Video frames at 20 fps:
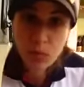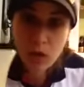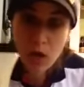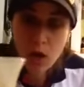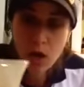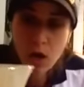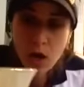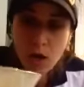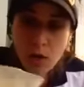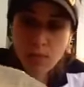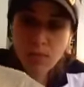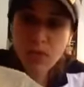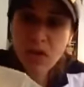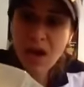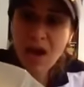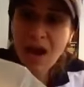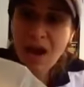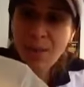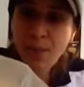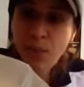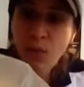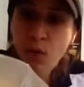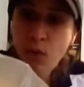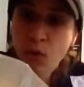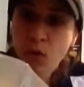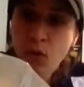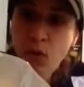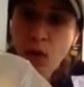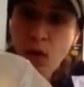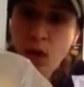um, the
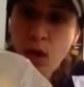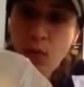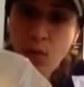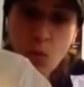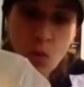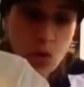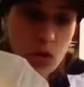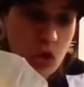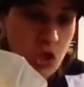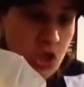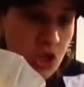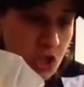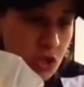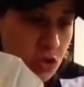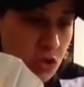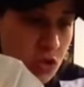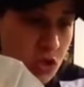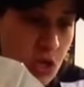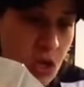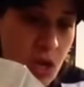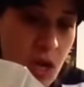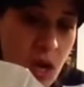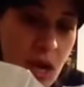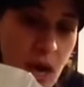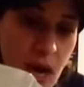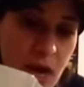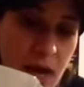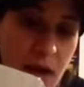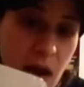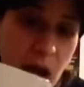apple um, orange juice.
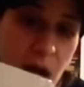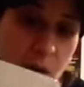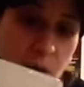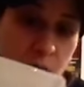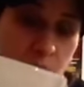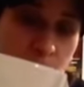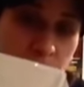And I would